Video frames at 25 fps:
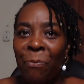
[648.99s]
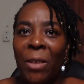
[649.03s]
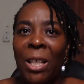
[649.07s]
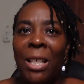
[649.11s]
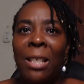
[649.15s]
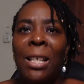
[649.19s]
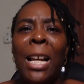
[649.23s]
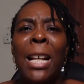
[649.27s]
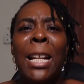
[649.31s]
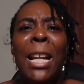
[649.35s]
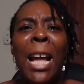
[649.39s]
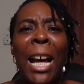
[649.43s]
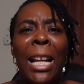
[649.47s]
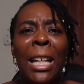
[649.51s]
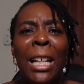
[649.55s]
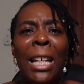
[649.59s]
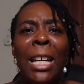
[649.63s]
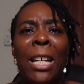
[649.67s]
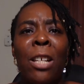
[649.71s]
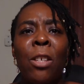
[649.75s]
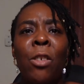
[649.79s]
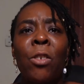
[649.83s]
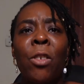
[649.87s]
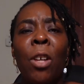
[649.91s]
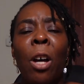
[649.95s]
say,
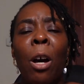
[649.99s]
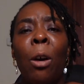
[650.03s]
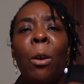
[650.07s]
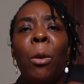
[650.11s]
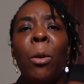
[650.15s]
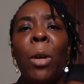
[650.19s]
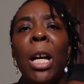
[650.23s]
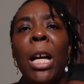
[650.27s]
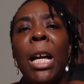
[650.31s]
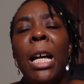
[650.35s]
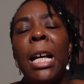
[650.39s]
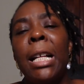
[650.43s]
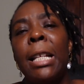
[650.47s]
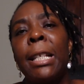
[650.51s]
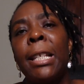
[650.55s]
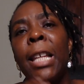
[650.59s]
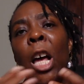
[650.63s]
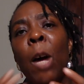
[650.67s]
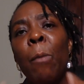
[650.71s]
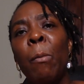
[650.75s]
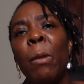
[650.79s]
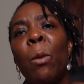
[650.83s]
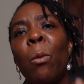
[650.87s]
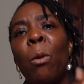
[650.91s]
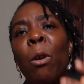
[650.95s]
Natalie, so
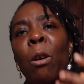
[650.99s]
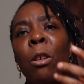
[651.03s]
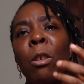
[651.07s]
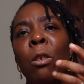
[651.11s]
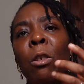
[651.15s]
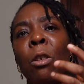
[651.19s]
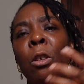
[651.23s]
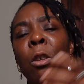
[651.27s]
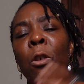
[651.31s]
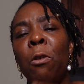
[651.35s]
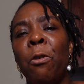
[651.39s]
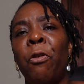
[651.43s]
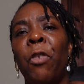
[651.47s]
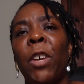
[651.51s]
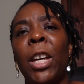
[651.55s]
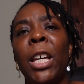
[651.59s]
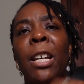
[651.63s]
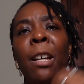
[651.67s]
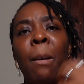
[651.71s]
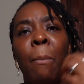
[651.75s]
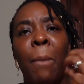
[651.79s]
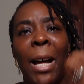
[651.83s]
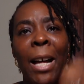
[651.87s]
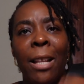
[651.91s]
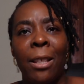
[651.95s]
tell me what you
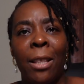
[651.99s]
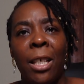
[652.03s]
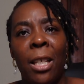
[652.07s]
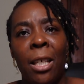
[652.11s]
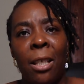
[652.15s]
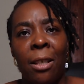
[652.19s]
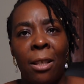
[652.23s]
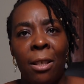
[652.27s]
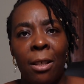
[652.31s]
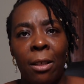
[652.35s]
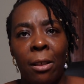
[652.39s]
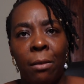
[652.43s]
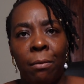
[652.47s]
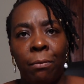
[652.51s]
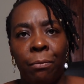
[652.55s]
think about this.